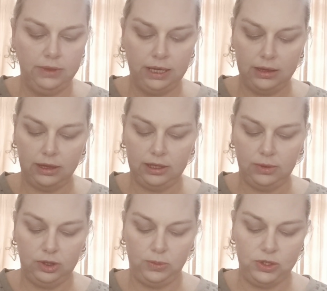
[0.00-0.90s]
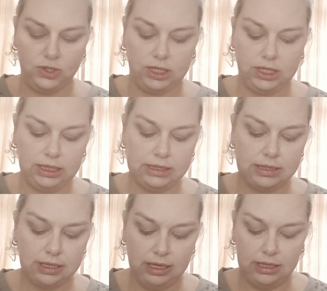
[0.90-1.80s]
other thing with
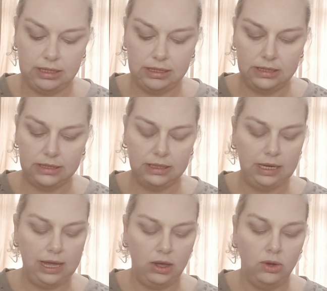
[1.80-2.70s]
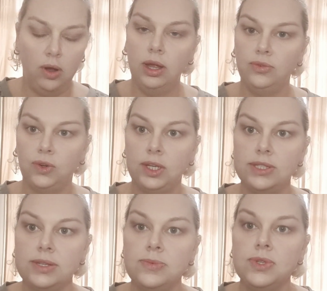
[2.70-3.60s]
prosthetics is now I find
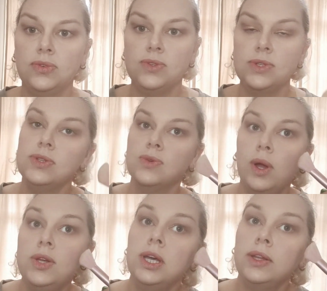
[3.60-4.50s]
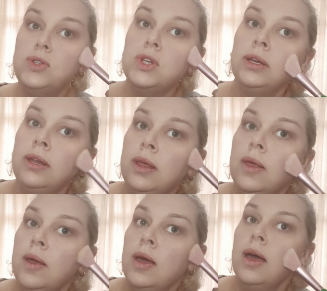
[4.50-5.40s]
some surfaces quite challenging.
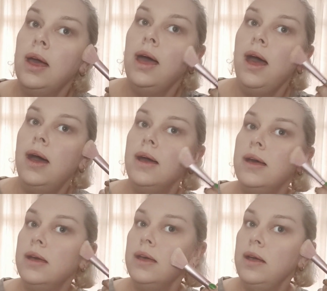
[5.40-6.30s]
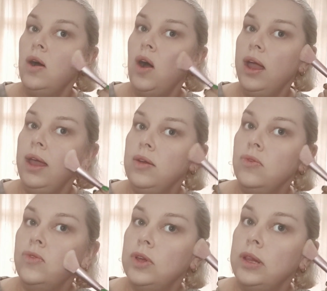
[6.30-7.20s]
I have
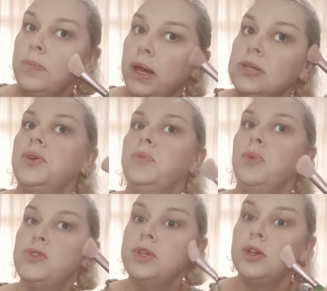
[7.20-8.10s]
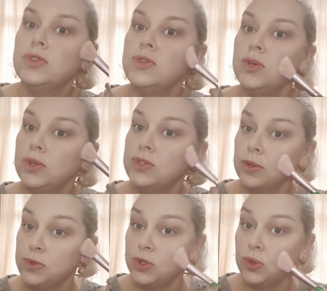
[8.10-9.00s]
a fairly basic prosthetic still because
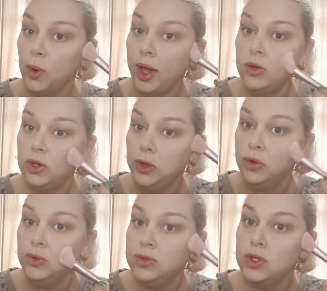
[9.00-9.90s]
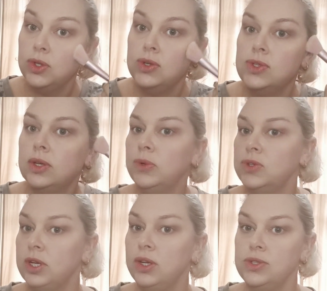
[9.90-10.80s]
I'm still quite new to using a
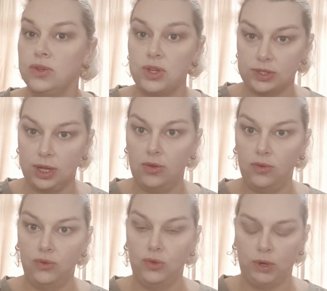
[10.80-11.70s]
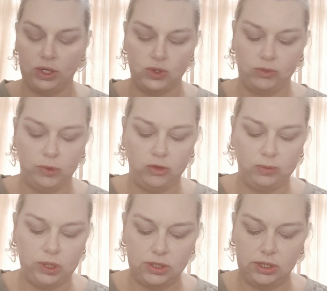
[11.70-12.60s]
prosthetic, so it doesn't have a full range of
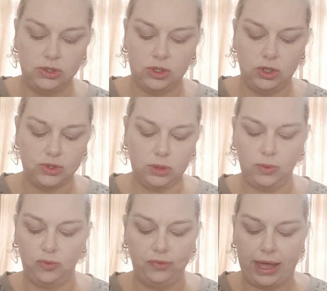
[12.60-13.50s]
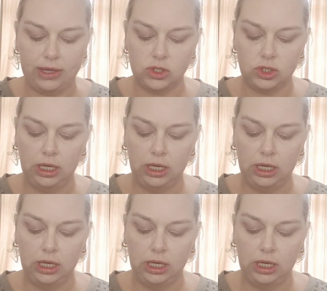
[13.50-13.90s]
movements. It's not super flash.